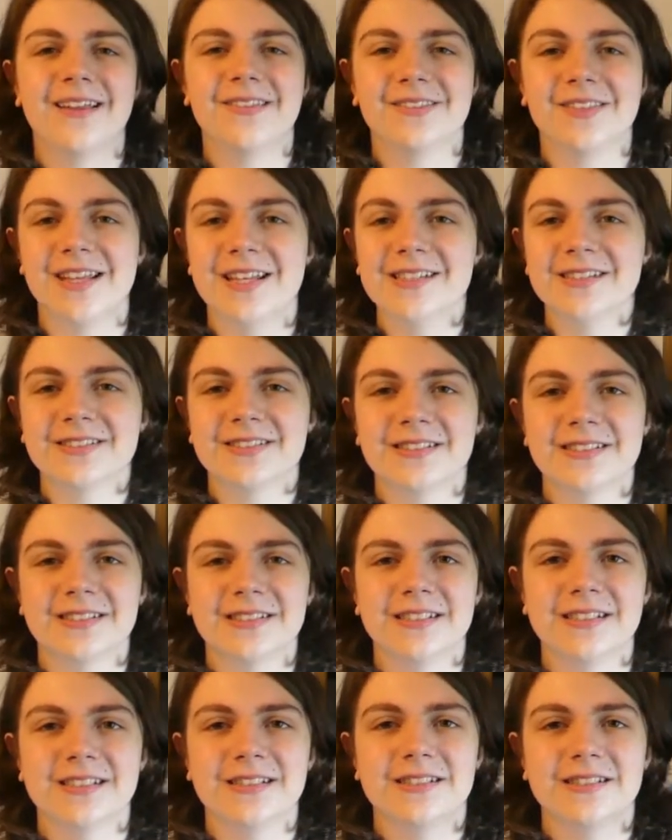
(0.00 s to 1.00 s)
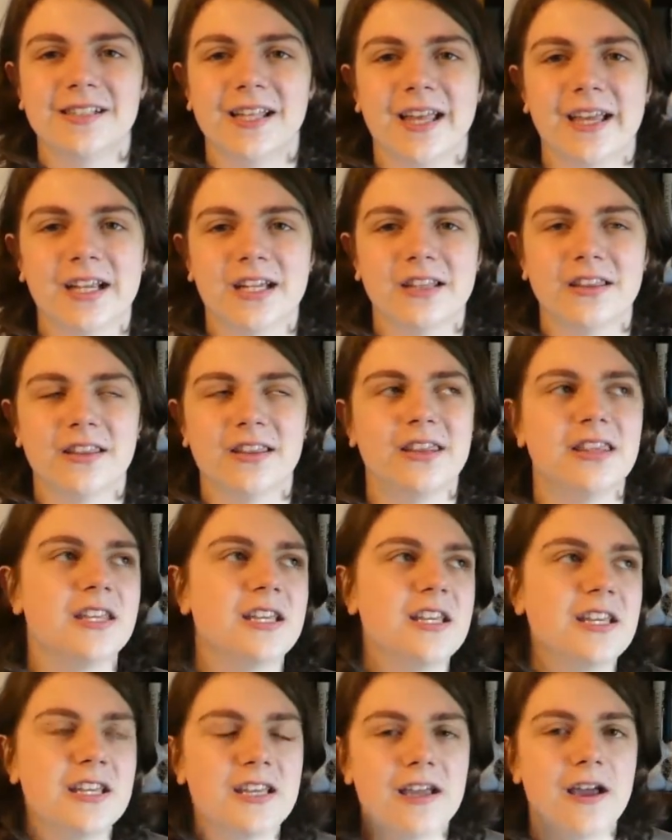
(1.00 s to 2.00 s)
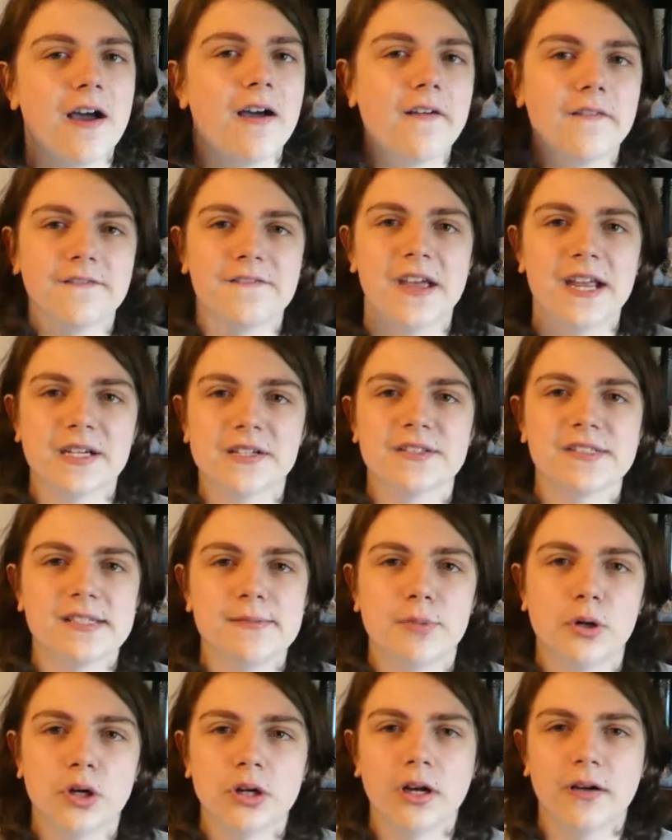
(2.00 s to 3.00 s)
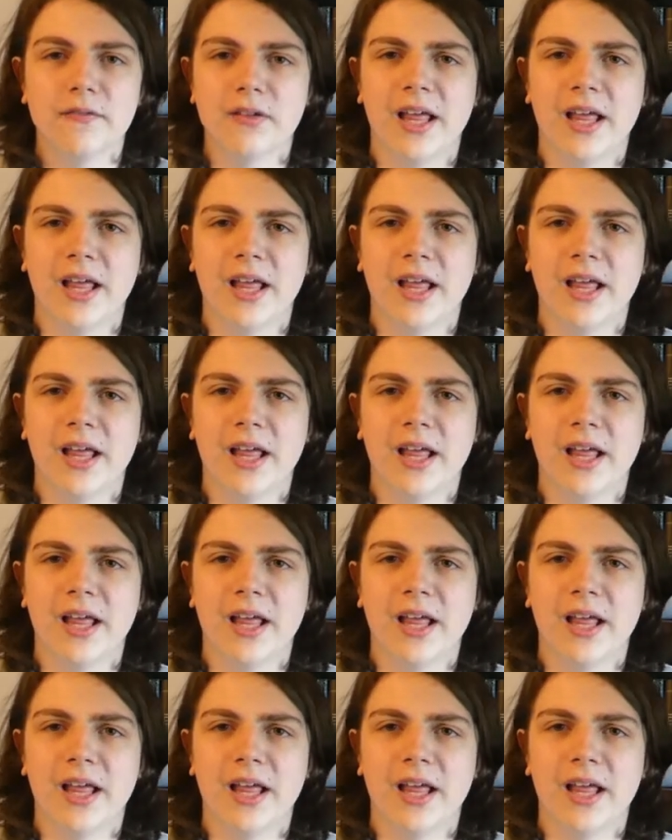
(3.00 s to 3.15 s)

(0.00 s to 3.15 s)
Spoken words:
this is, like, the fantasy book of,